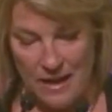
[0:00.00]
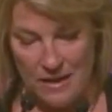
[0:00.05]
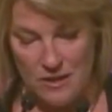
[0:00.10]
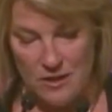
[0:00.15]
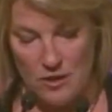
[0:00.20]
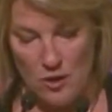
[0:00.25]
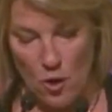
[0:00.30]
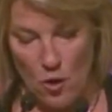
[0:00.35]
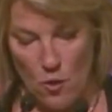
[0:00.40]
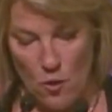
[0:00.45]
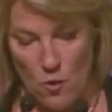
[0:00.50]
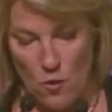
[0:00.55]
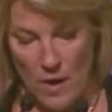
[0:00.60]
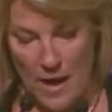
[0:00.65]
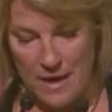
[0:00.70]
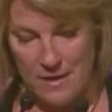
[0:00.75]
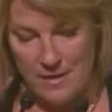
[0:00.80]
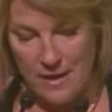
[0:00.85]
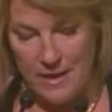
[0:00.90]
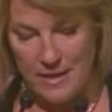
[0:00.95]
And
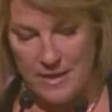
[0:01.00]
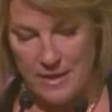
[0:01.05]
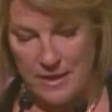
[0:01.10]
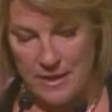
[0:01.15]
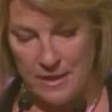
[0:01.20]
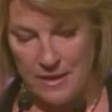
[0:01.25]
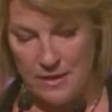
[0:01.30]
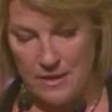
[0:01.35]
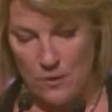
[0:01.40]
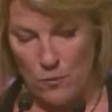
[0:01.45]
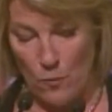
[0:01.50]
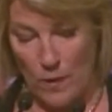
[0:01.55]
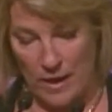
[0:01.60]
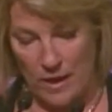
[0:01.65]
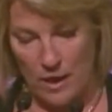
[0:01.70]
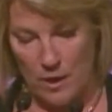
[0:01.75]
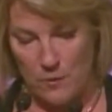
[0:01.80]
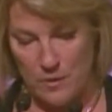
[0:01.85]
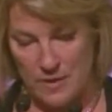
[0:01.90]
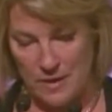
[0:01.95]
so, as I did
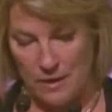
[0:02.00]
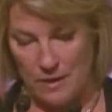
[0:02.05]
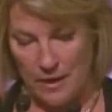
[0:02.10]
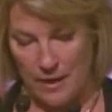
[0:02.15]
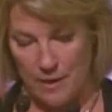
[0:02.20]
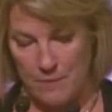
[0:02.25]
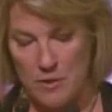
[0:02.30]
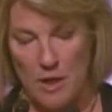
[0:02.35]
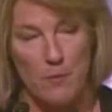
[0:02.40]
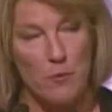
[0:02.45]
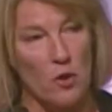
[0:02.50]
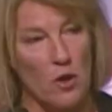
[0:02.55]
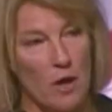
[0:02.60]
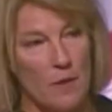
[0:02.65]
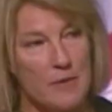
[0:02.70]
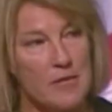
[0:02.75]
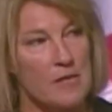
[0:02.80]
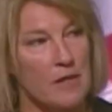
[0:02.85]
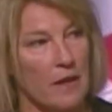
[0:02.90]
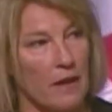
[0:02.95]
when I was acclaimed, I
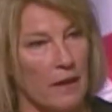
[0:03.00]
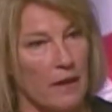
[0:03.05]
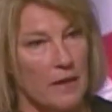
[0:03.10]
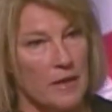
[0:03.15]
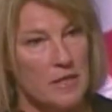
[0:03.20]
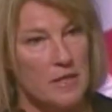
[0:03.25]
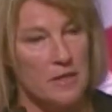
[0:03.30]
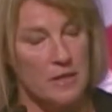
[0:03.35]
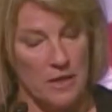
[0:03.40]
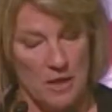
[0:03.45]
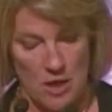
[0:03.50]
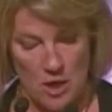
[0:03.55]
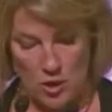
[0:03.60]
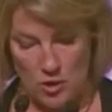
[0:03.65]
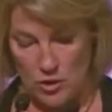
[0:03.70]
promise again